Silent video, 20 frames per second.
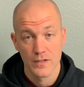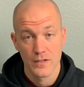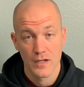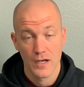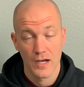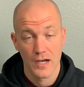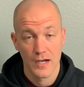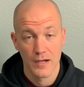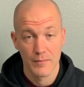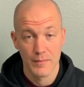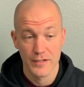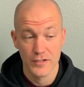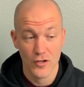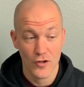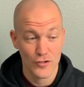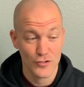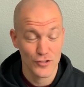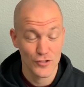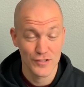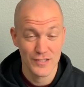My
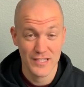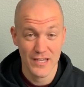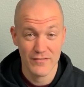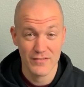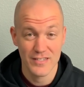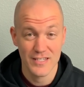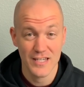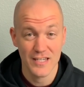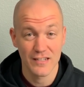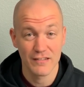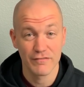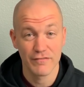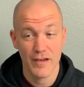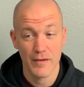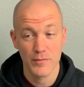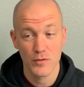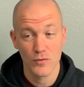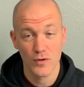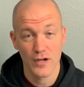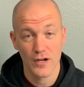daughter turns 17 in
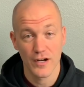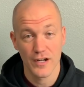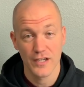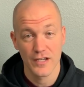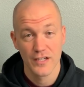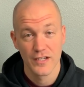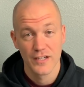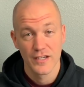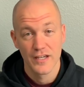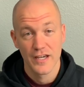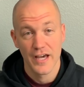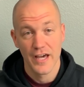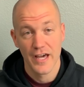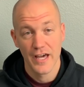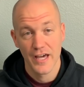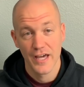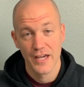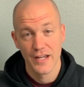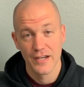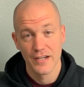February,
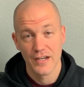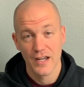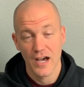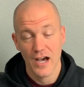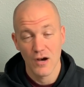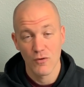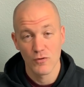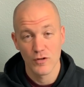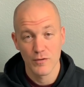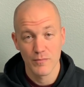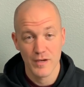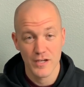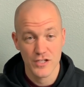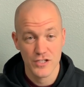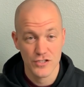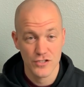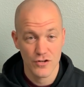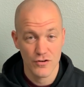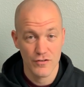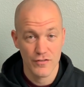and I want to make
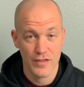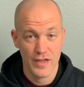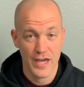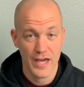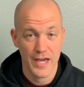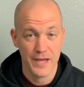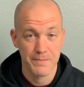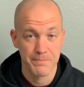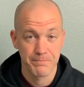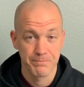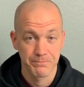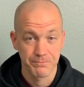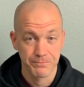sure that